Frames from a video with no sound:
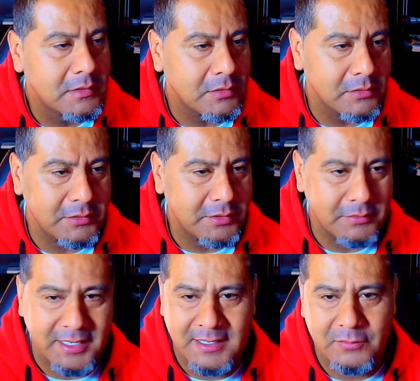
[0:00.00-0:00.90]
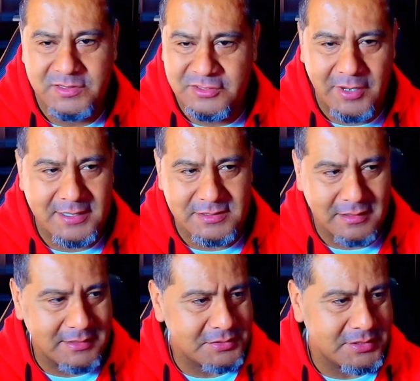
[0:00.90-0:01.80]
or, get hit with strikes and
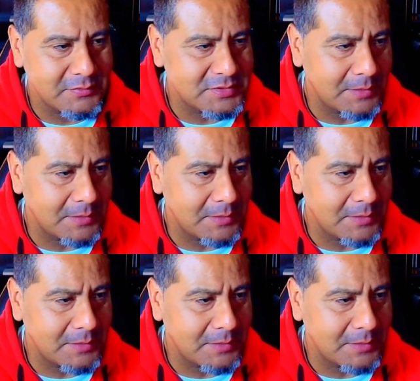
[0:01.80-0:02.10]
all that shit.